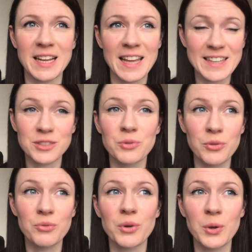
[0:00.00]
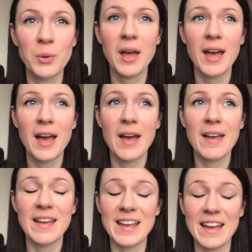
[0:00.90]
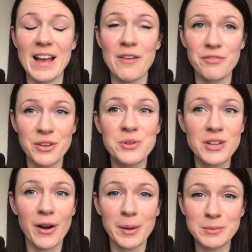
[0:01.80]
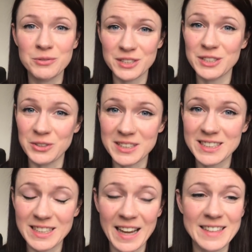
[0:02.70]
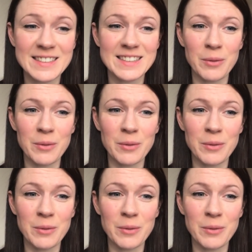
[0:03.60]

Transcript: And he had to run through it a few times for us to understand,